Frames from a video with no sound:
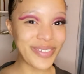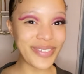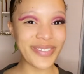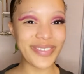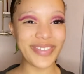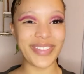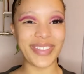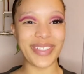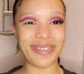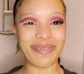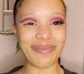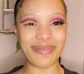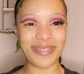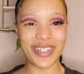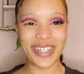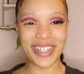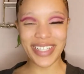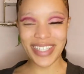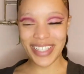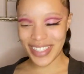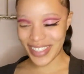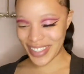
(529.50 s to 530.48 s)
So
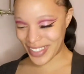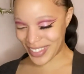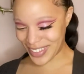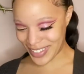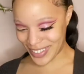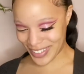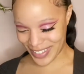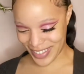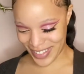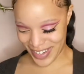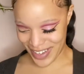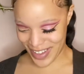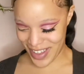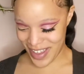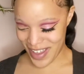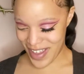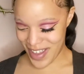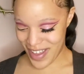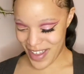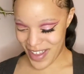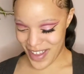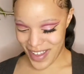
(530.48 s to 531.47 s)
pretty.
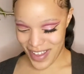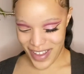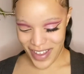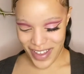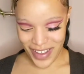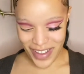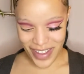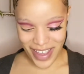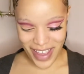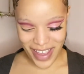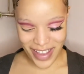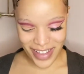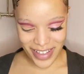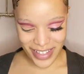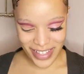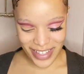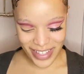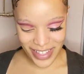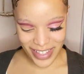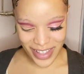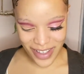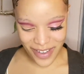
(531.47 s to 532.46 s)
Okay,
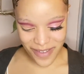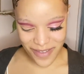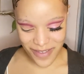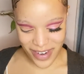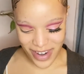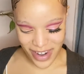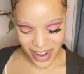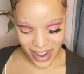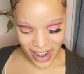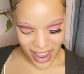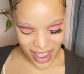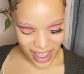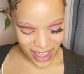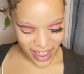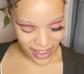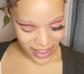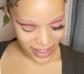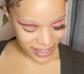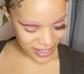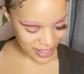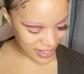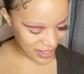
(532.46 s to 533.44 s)
so
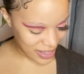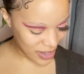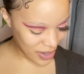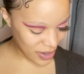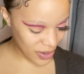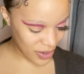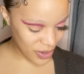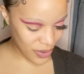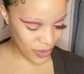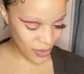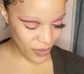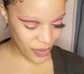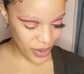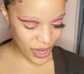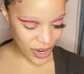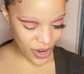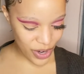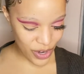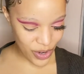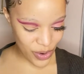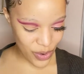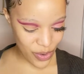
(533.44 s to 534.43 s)
next we
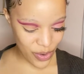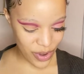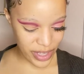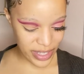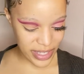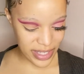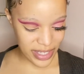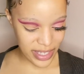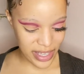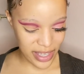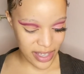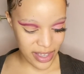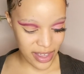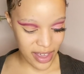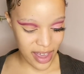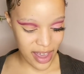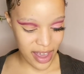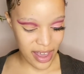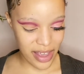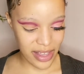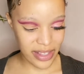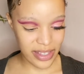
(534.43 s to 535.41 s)
are going to
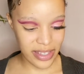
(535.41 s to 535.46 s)
get